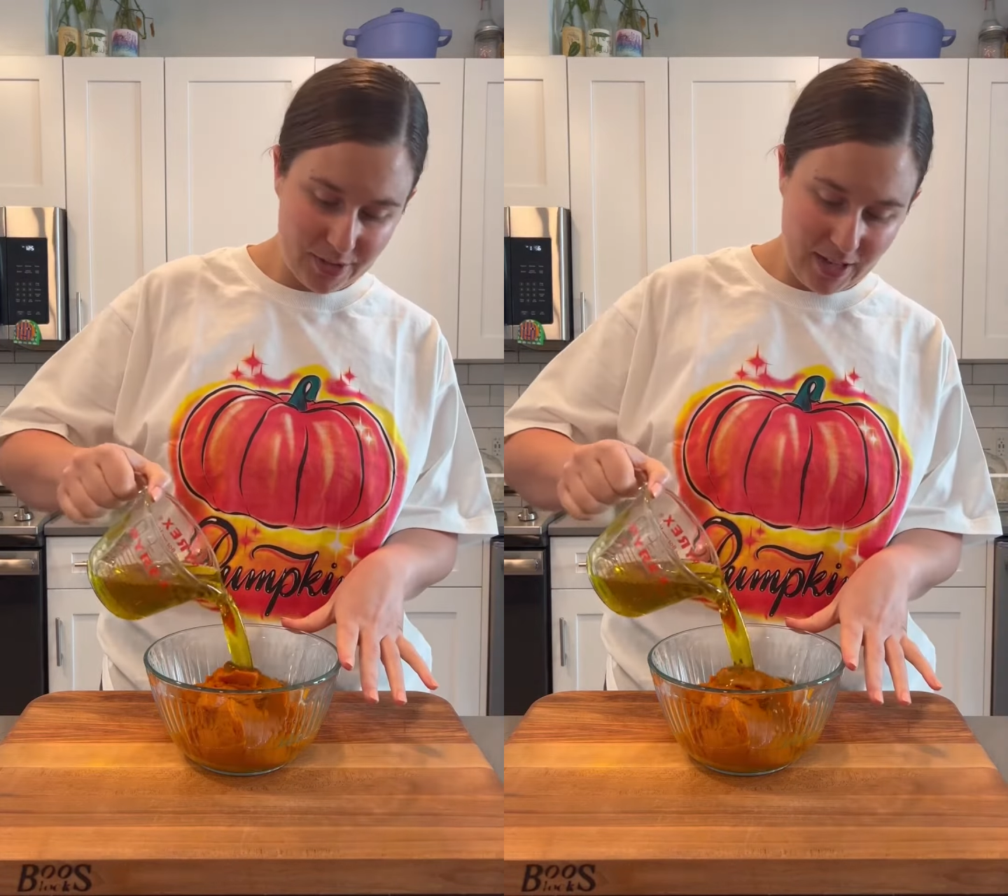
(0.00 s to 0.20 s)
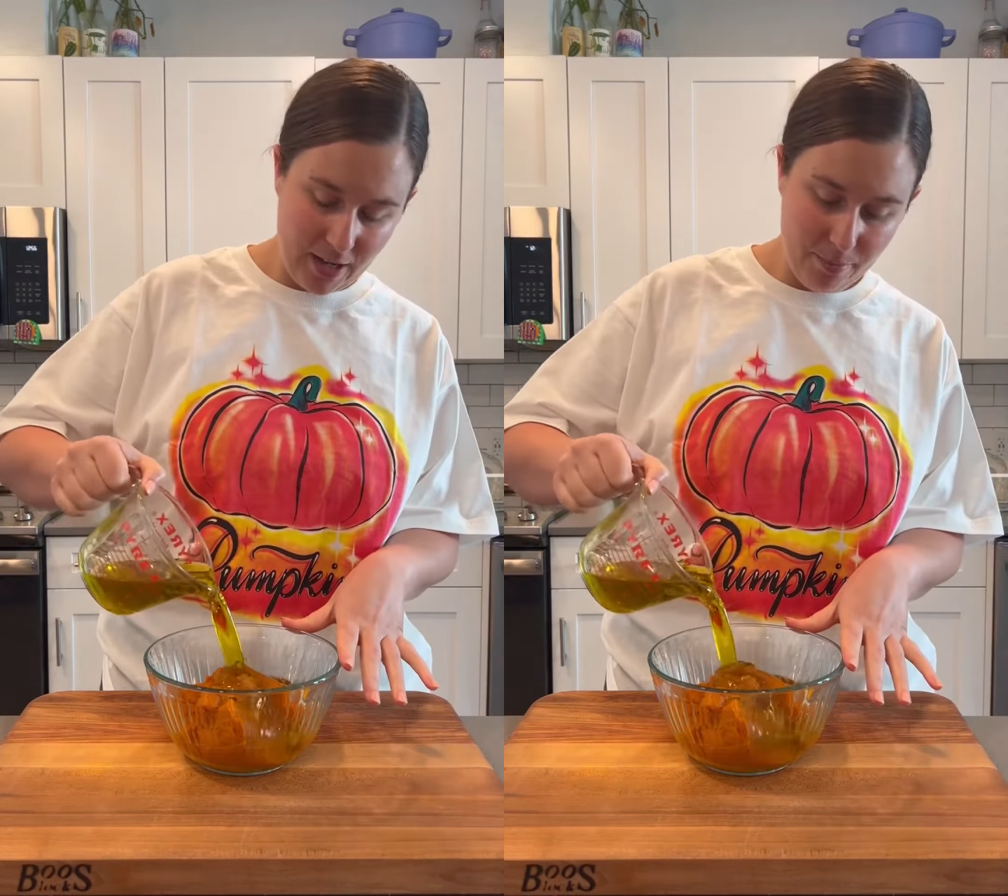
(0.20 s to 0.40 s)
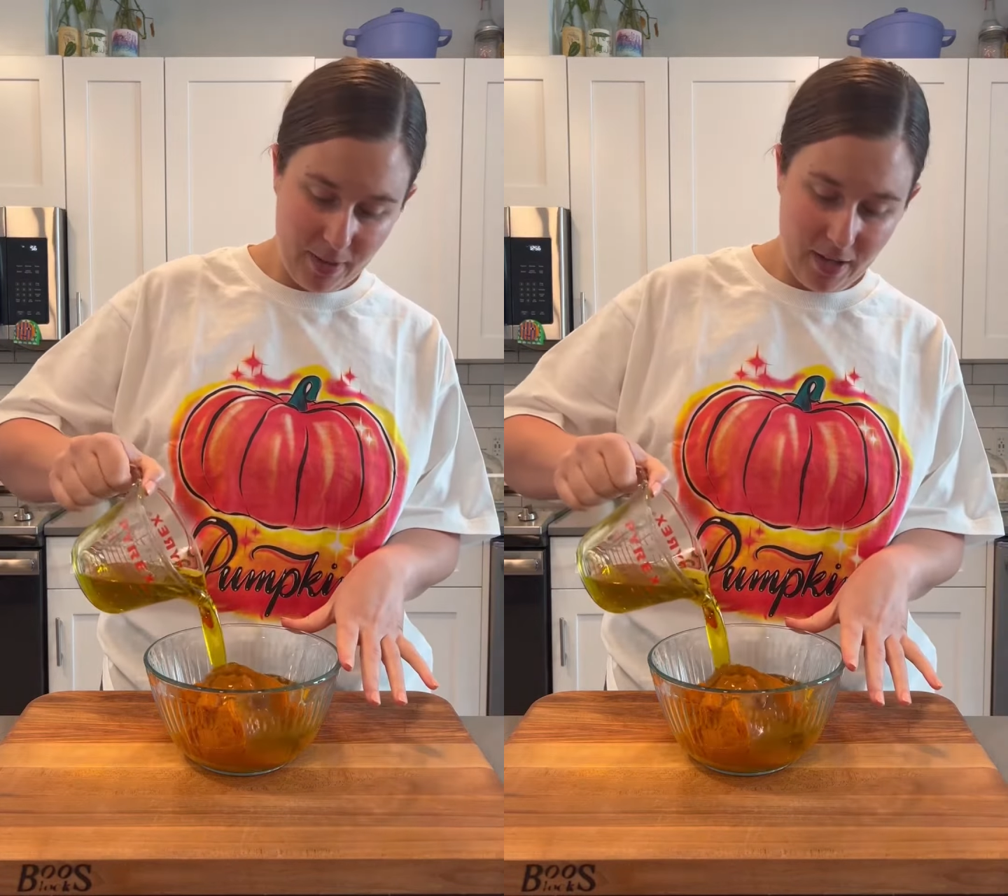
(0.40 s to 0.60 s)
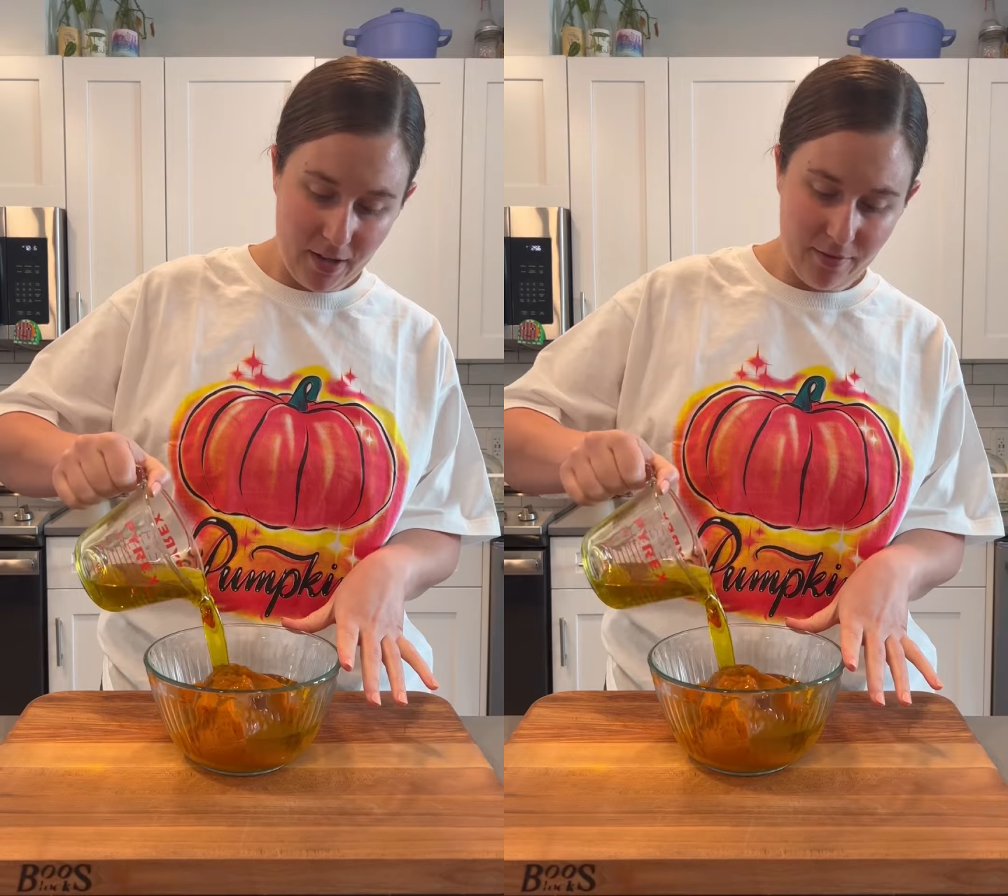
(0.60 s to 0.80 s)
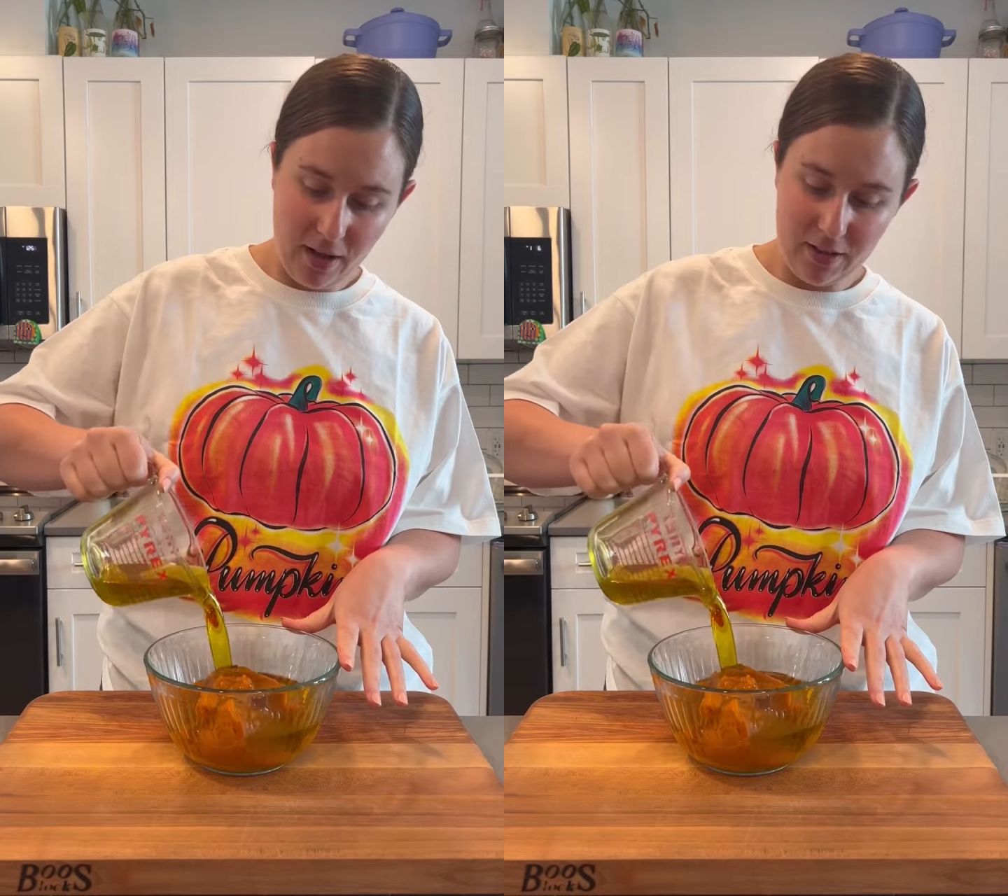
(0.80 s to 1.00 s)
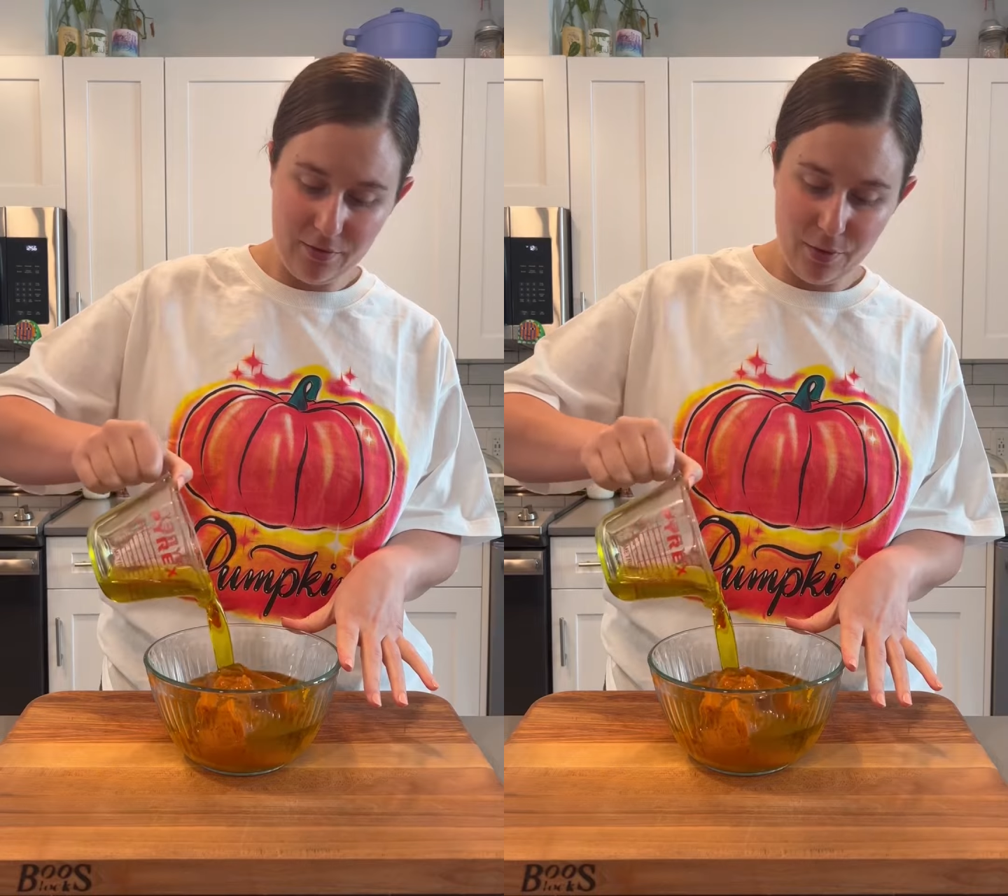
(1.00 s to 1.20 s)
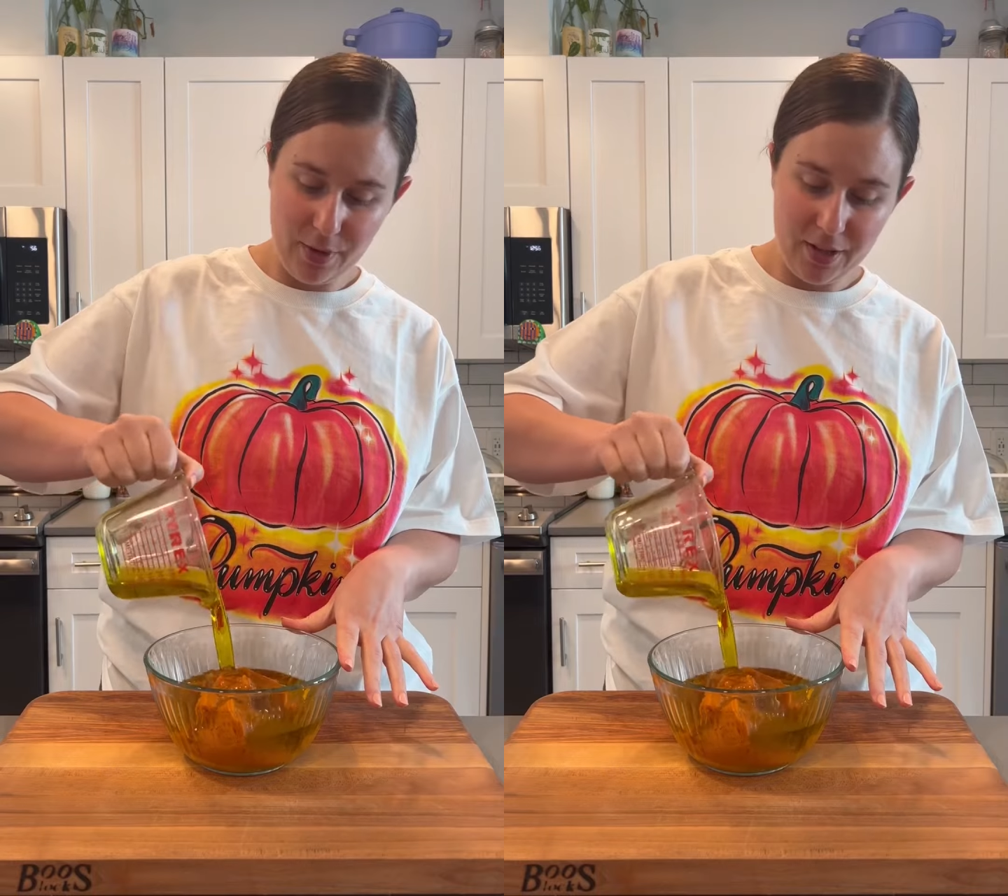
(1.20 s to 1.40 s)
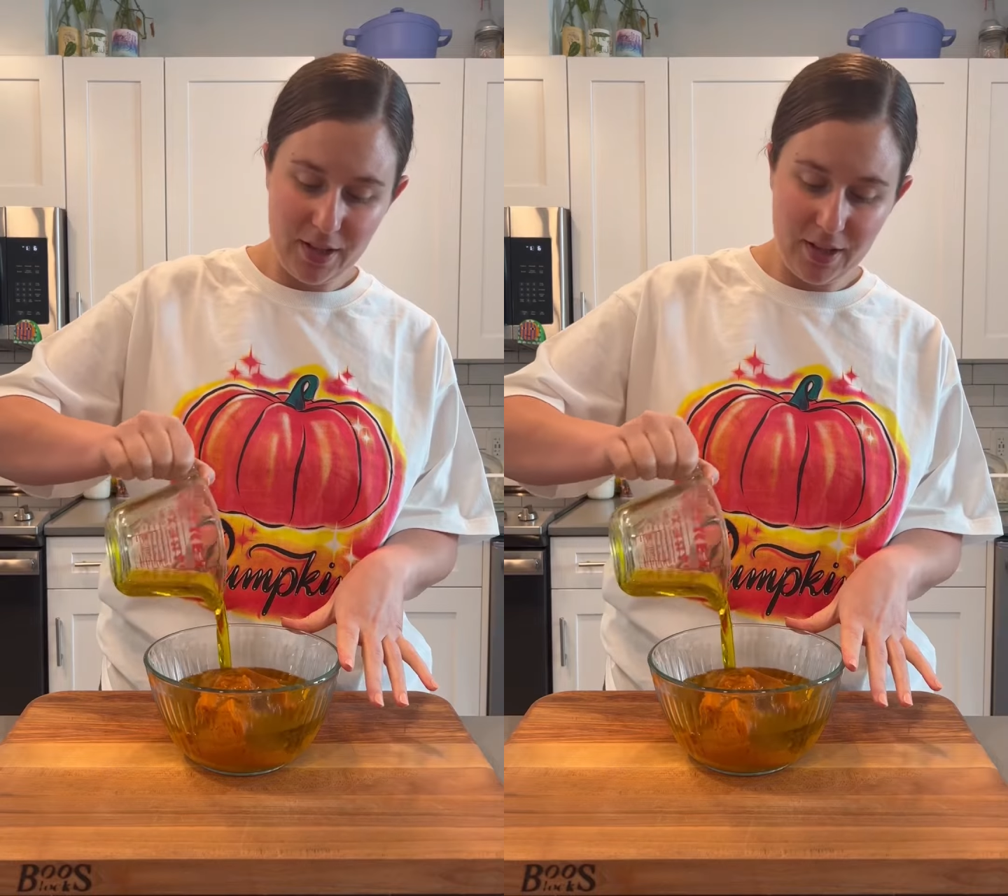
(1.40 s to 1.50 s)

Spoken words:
cup of olive oil,